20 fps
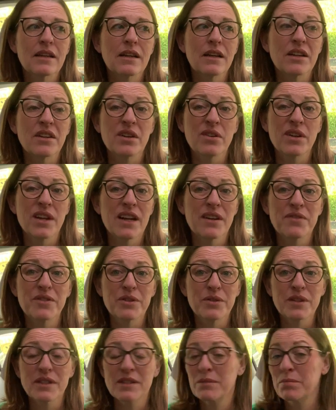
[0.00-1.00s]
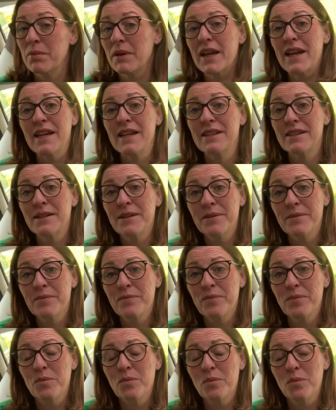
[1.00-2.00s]
I don't have to explain
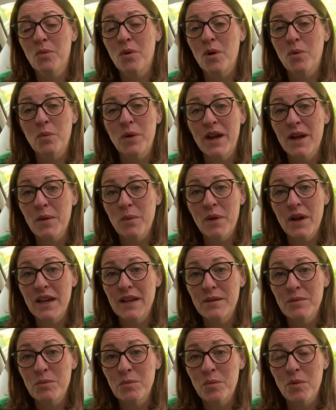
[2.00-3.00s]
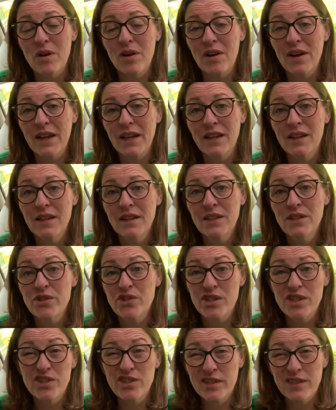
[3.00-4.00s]
what, where, when, why.
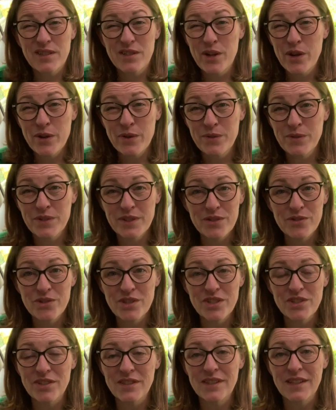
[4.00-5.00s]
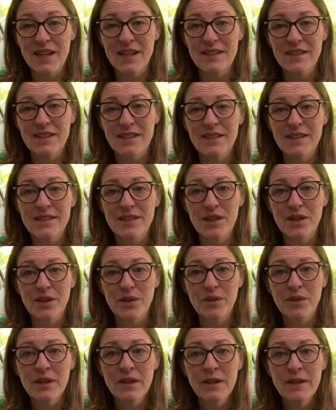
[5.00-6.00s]
She just knows and she just gets it.
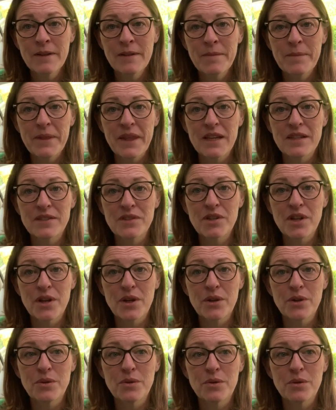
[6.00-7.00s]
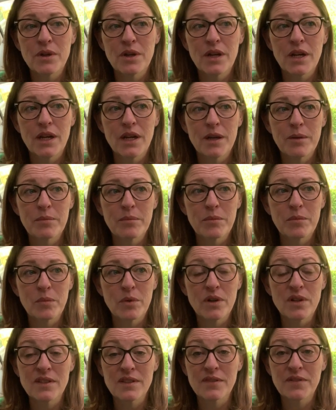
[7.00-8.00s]
So there's no
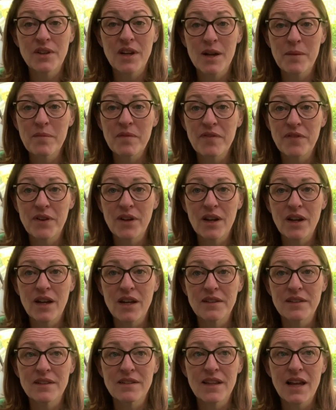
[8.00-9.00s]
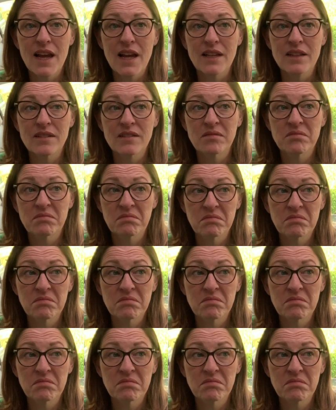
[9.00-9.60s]
words of comfort other than